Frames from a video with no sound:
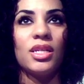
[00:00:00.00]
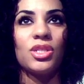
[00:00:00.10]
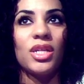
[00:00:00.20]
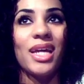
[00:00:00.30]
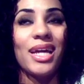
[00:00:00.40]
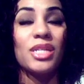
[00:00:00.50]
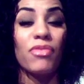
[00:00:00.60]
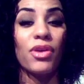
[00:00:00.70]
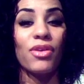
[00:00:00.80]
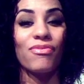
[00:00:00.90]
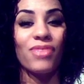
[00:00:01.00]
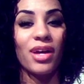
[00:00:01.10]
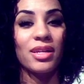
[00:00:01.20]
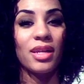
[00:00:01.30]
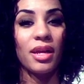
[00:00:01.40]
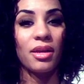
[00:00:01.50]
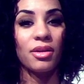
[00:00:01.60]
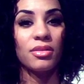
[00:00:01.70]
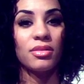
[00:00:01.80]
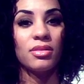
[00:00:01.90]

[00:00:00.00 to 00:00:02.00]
she has very fine hair,